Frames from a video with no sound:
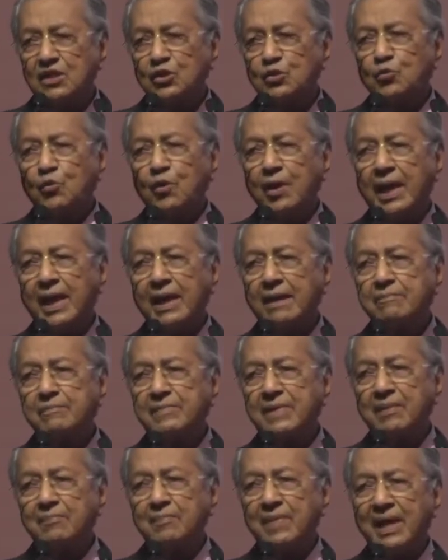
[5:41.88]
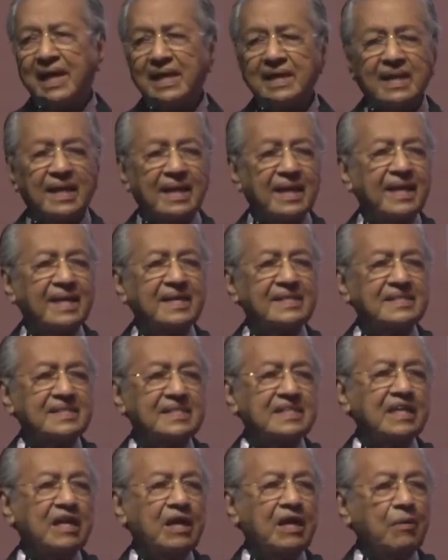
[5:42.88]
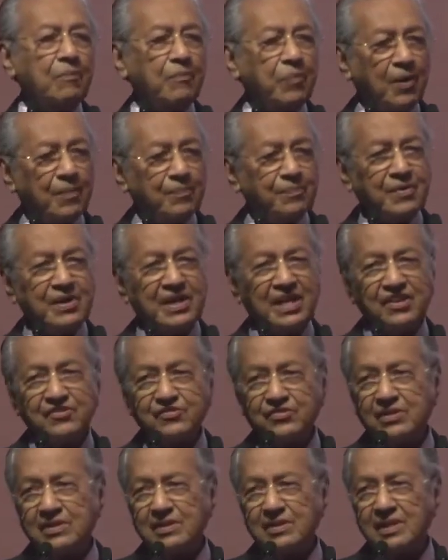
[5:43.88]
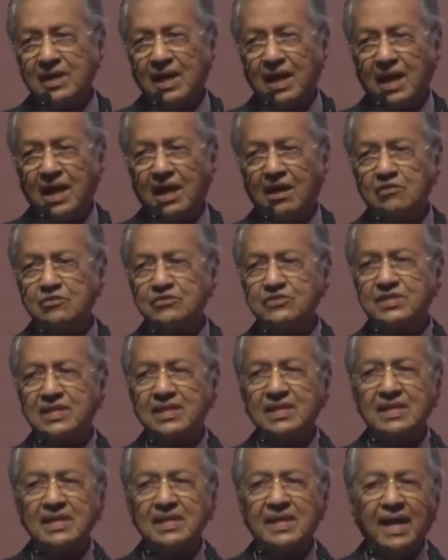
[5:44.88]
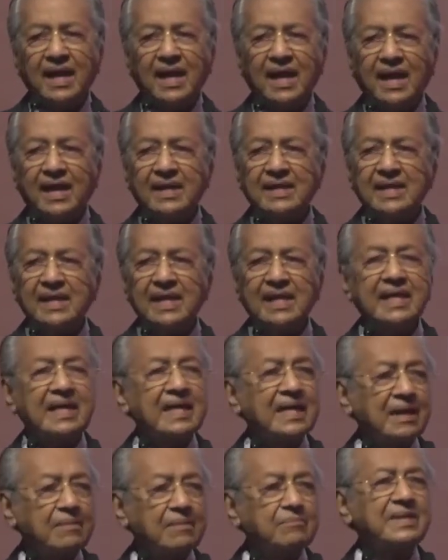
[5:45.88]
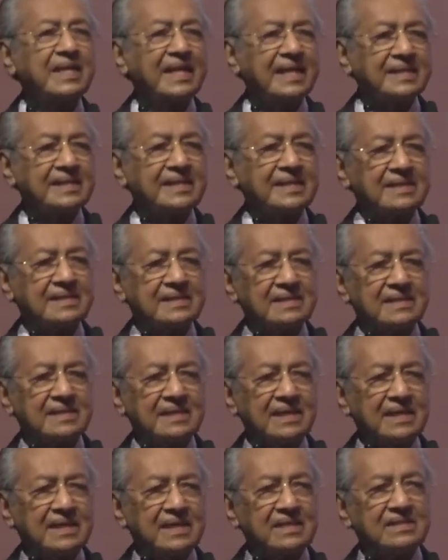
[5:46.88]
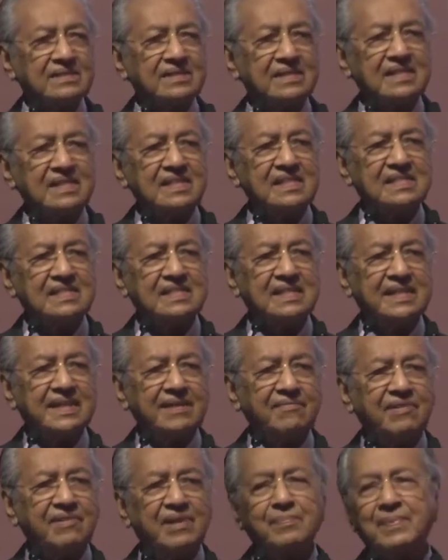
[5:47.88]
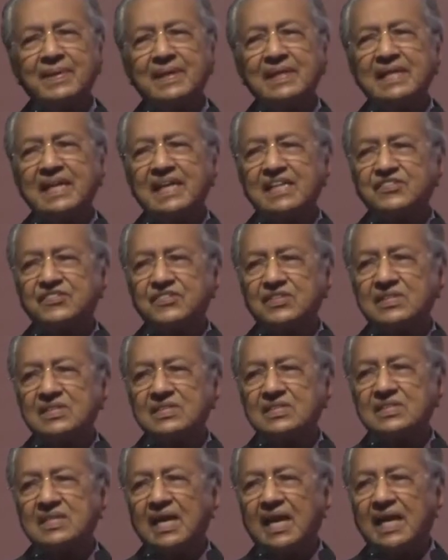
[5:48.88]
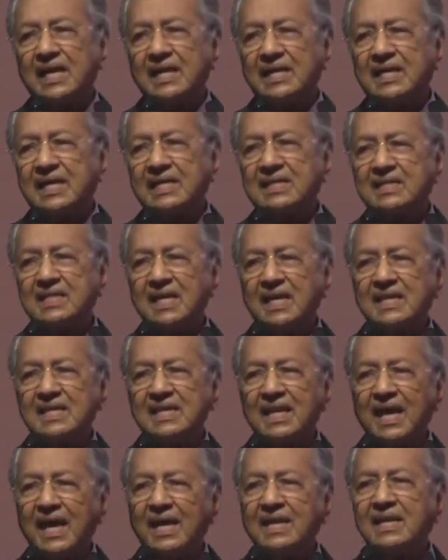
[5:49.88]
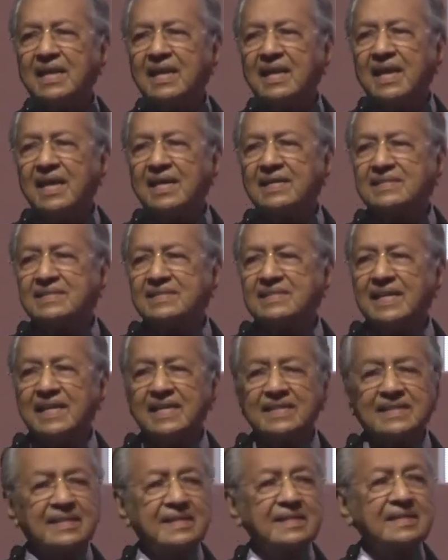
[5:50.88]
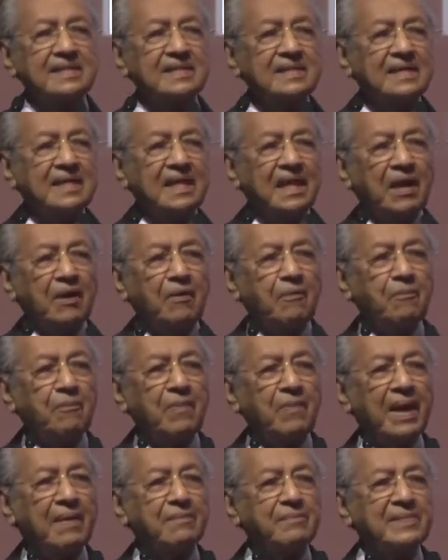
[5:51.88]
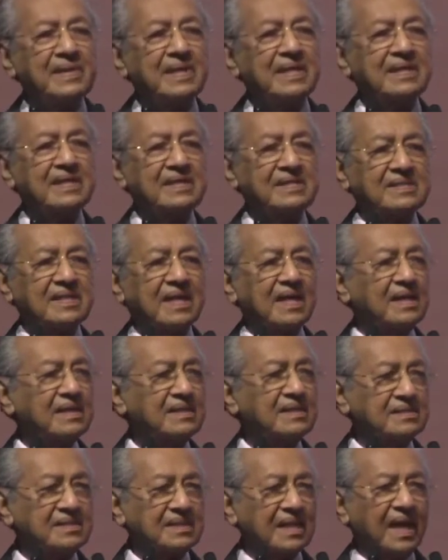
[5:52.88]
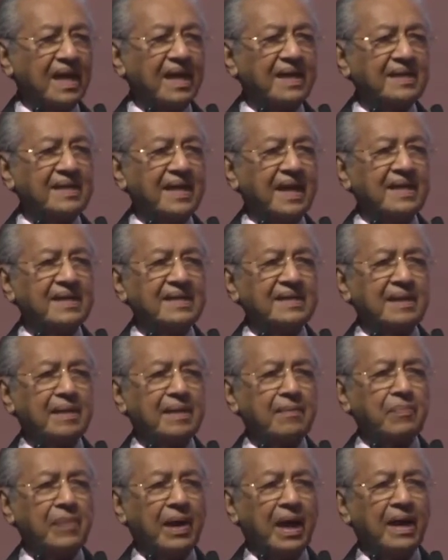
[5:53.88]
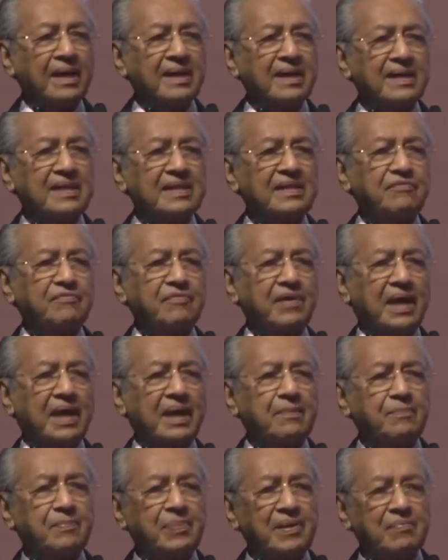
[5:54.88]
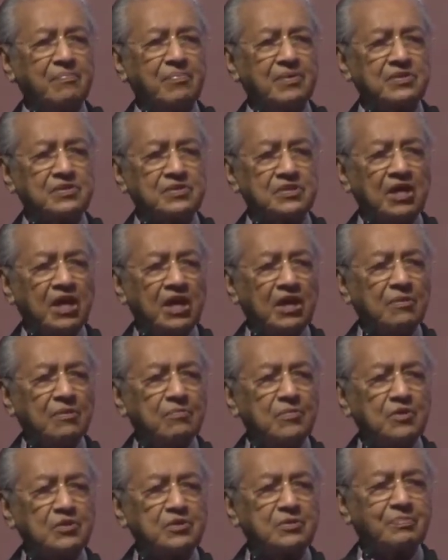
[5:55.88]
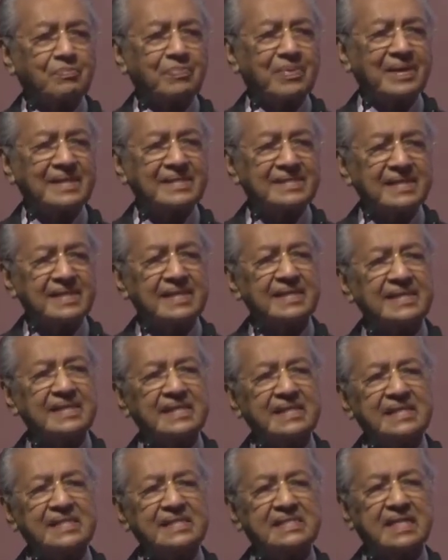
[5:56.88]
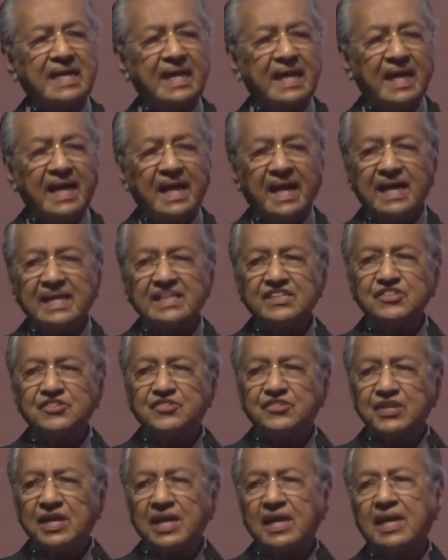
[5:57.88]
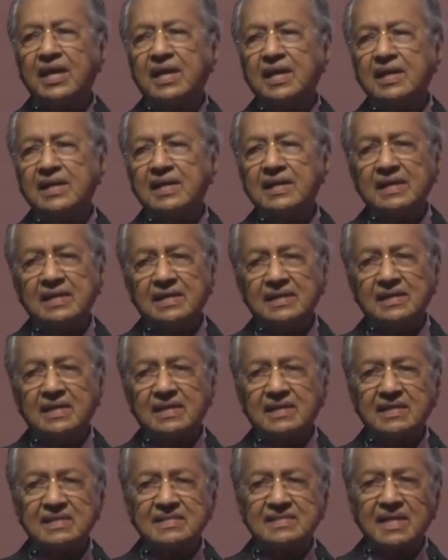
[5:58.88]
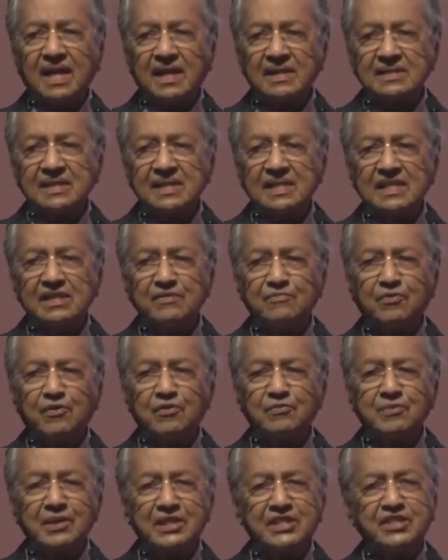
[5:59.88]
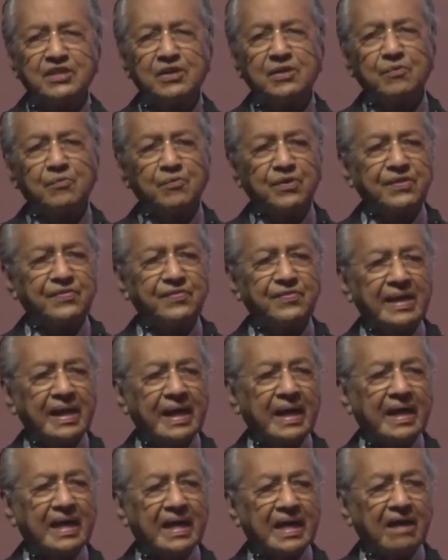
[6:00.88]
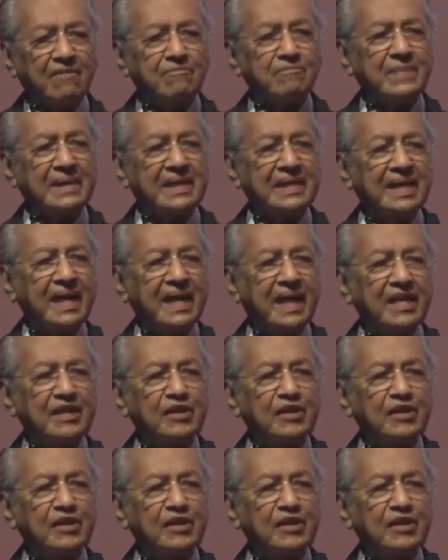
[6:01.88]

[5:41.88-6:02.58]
to help them analyze population, housing, and income data. These developing nations can then analyze data, map the results, identify people's most pressing needs, and share the resulting information with government and